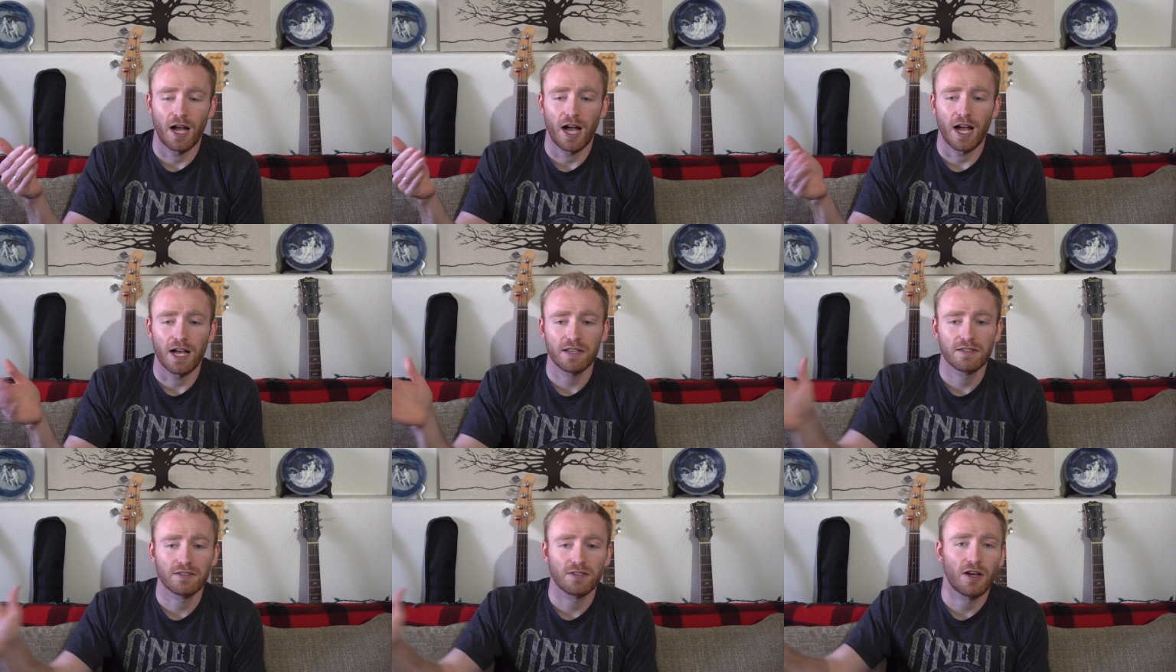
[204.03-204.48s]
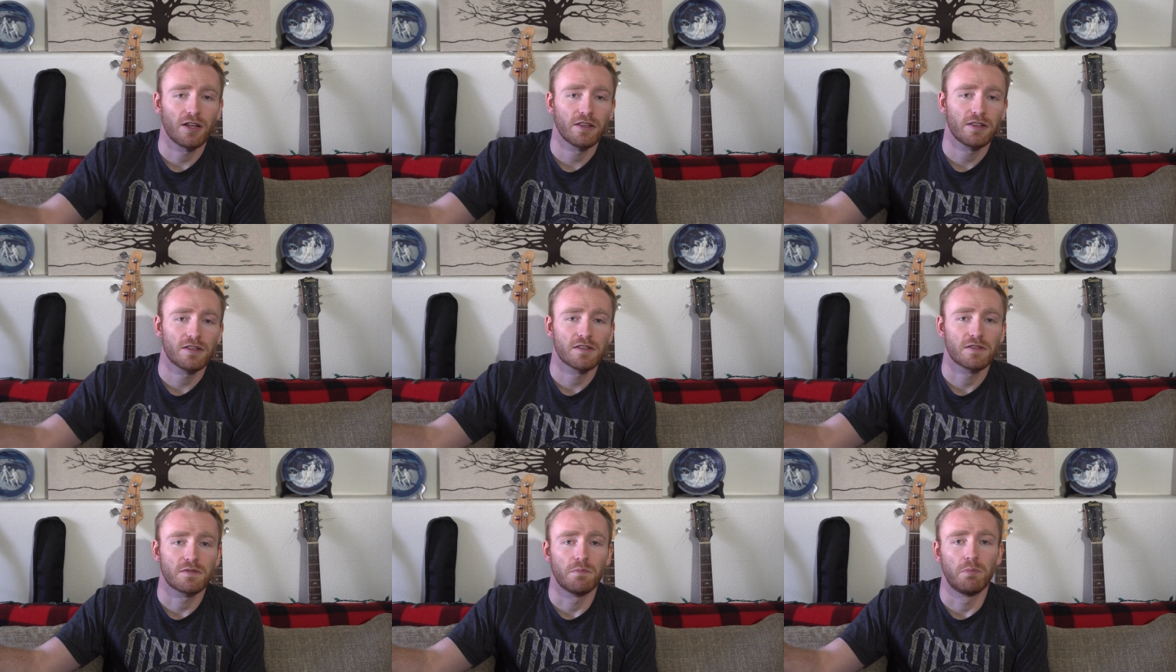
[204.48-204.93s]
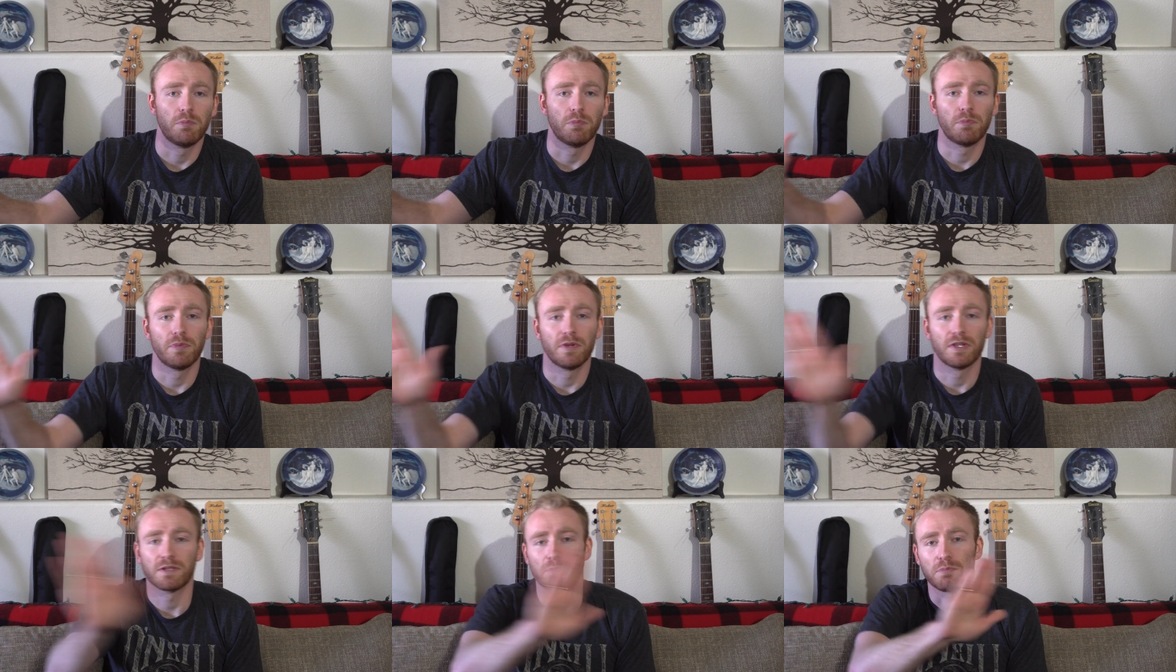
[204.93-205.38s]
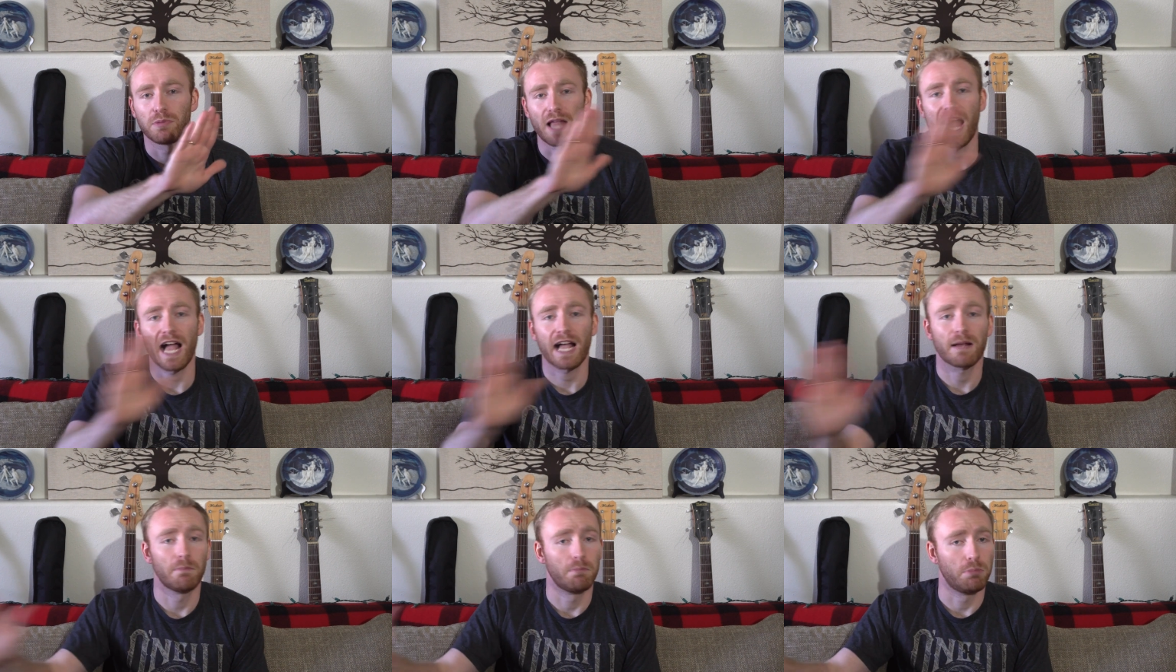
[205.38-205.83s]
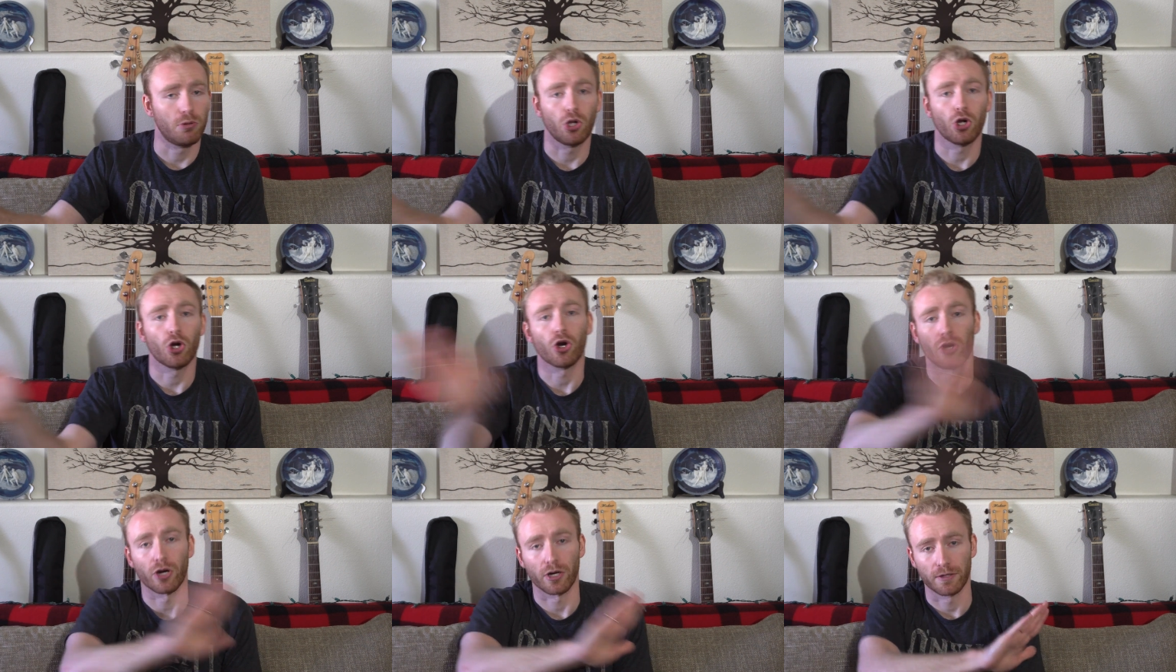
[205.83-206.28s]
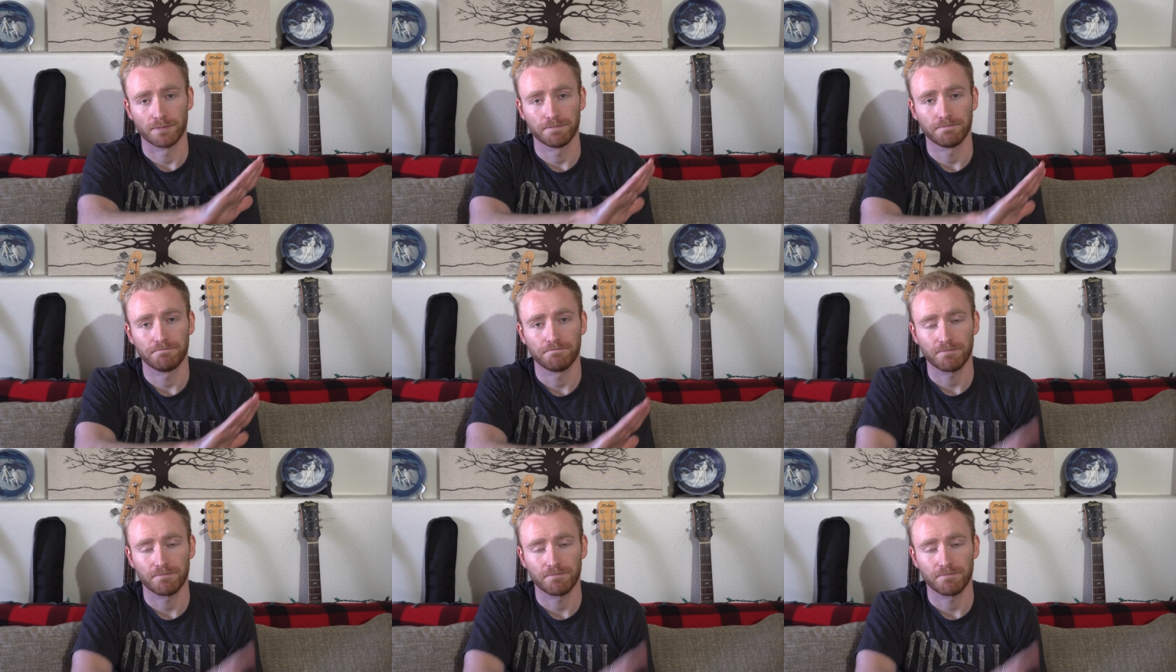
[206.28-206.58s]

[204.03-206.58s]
I saw this black blur,